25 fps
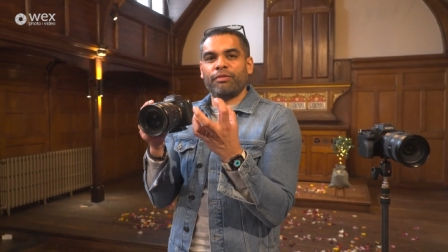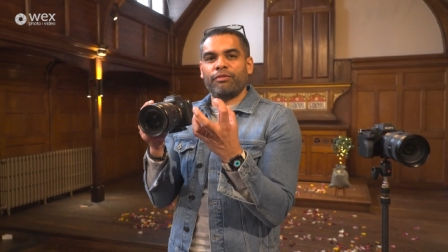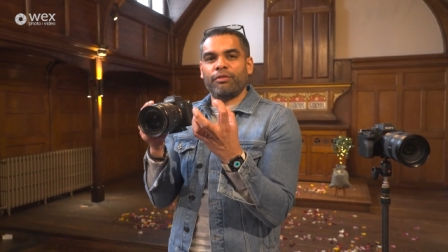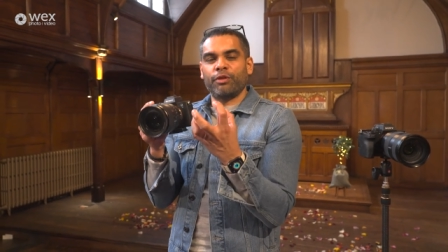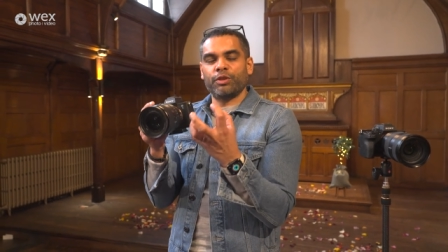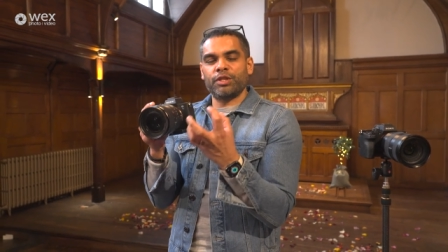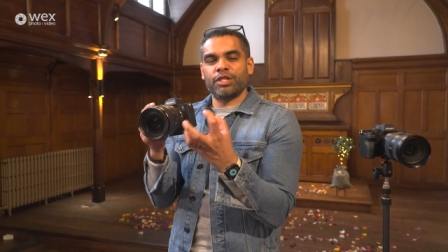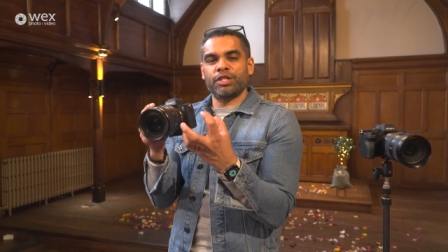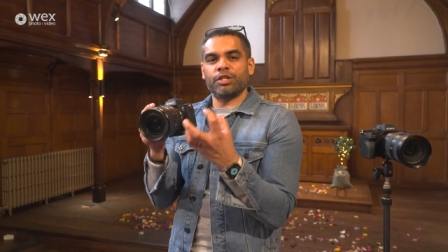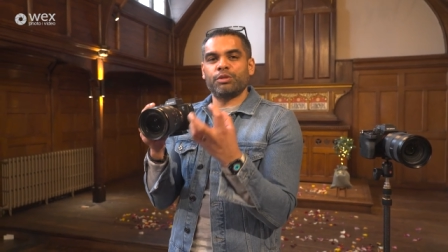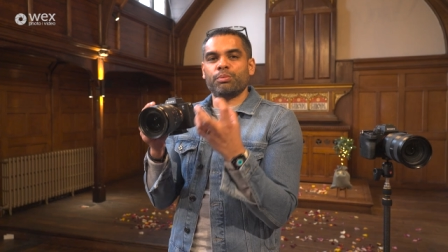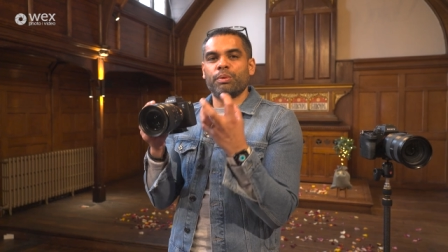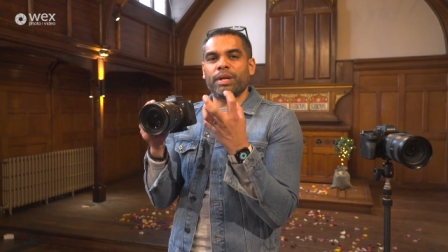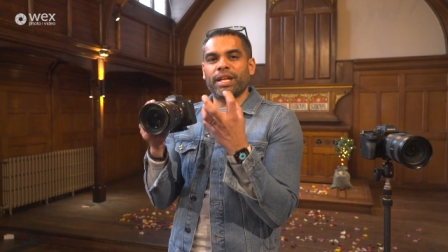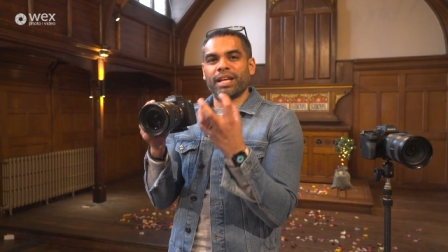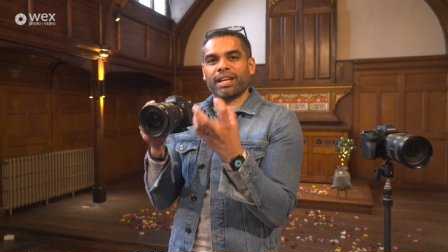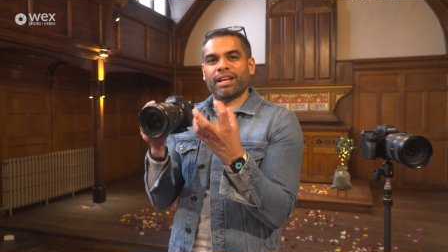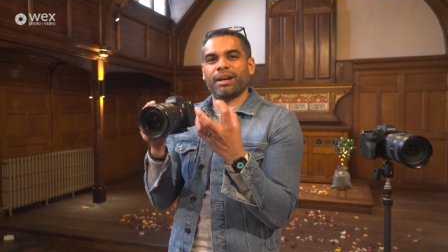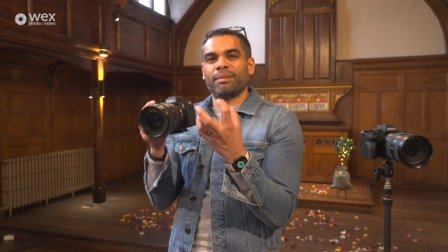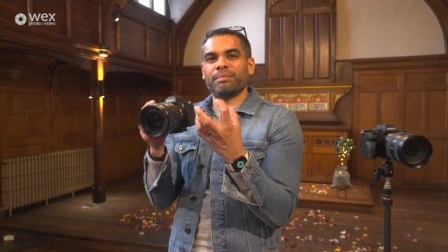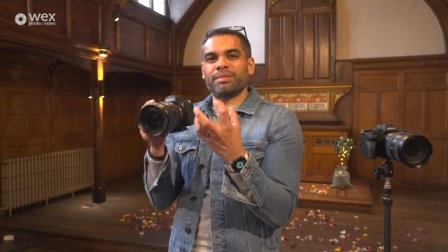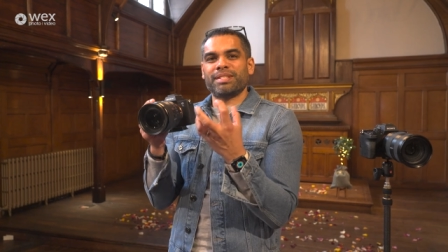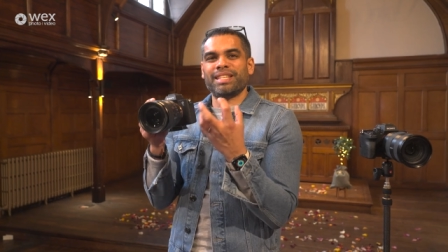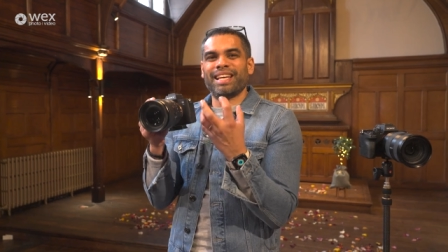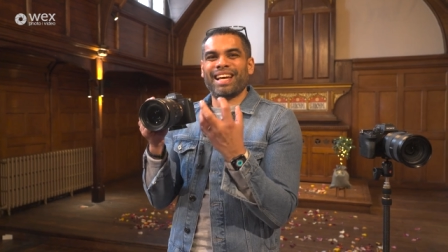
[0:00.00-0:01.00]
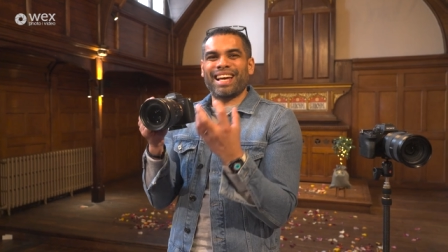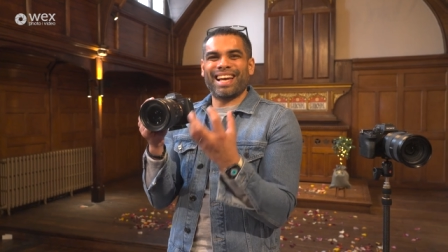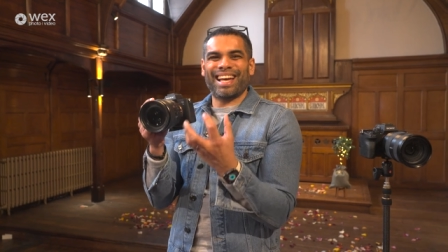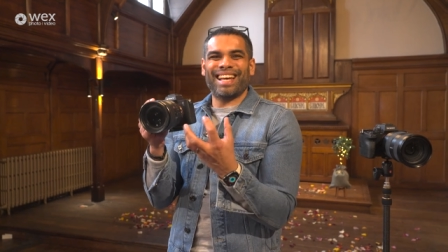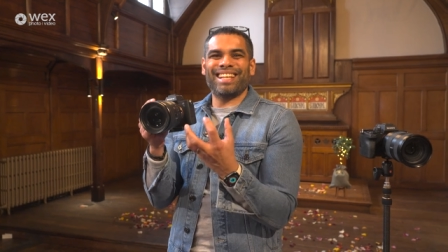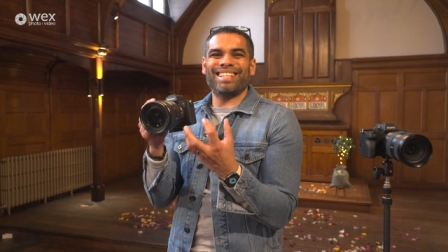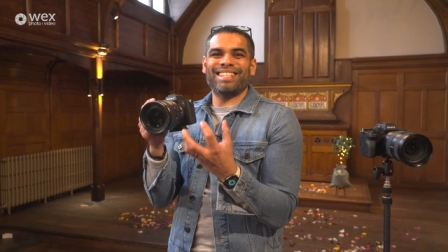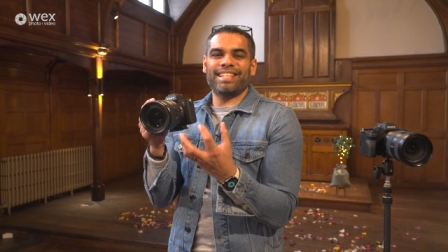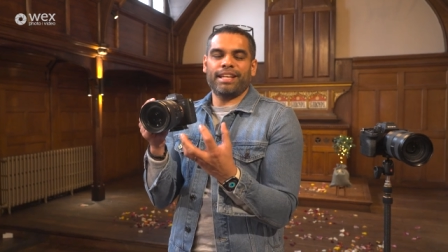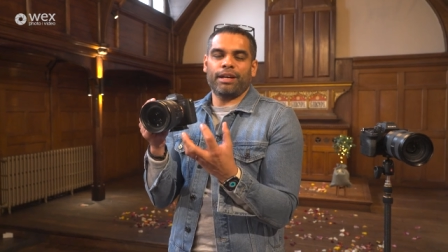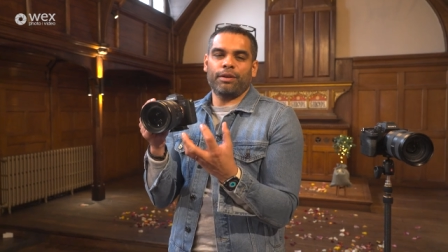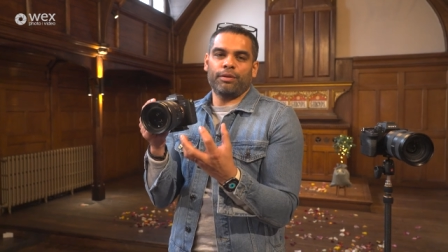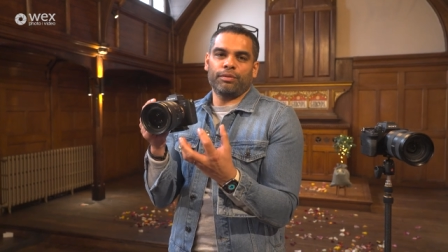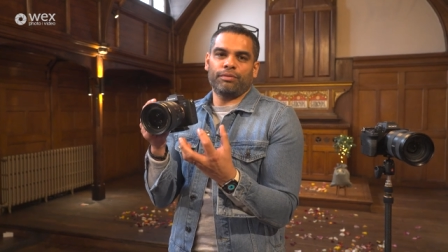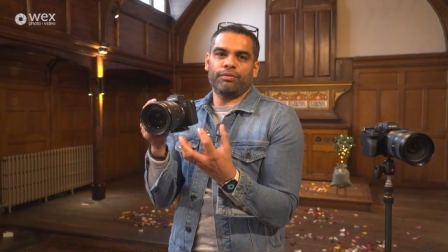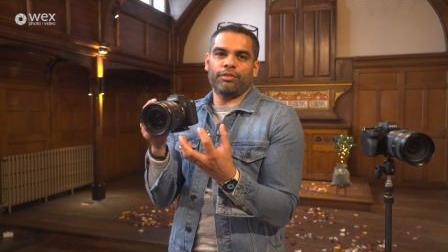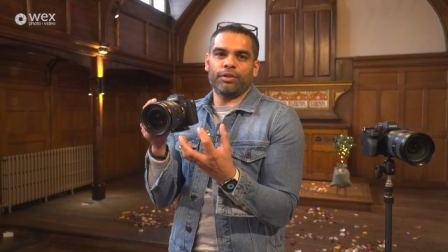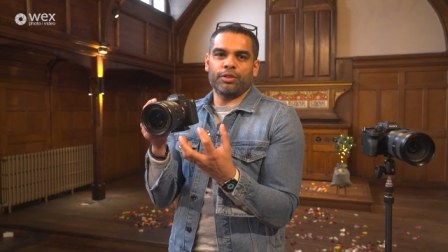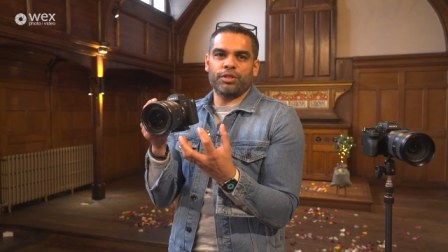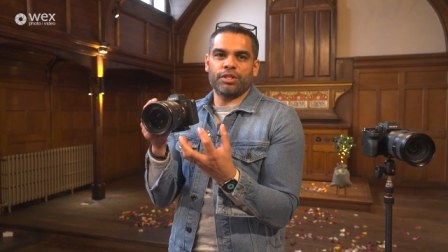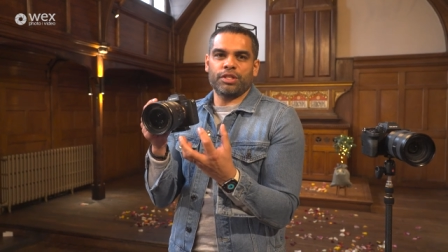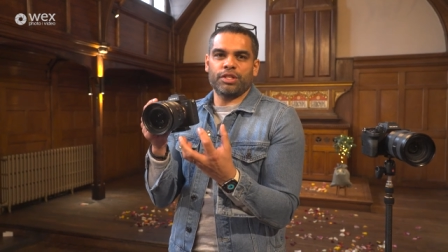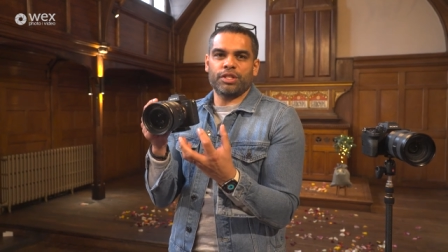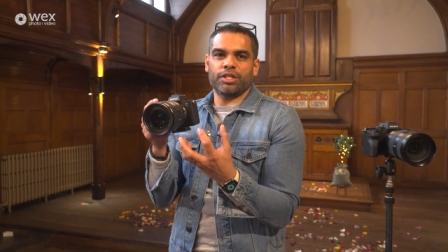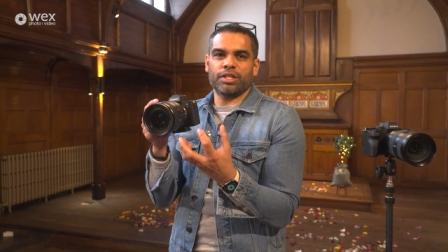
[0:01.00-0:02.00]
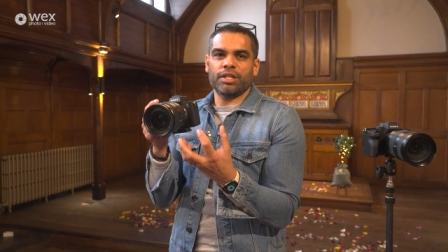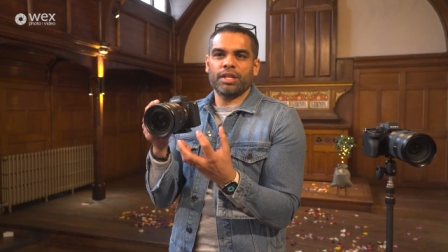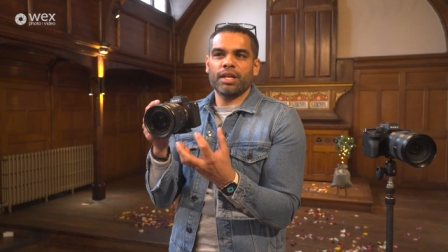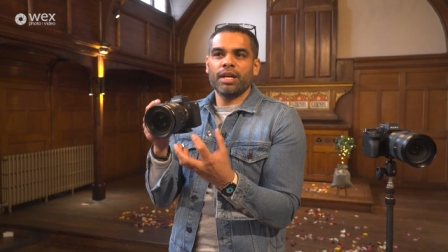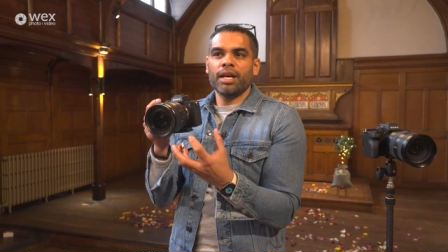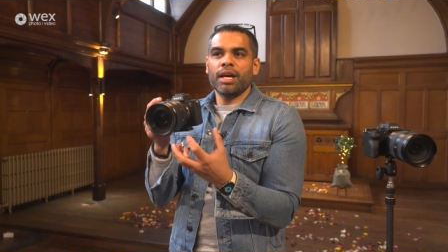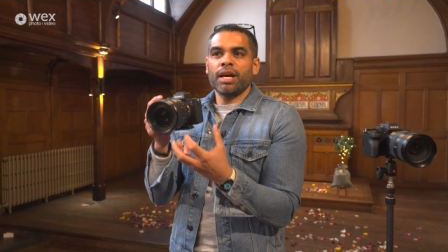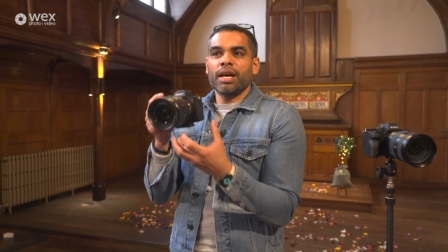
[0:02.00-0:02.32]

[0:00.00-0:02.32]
footage when it comes to handheld footage.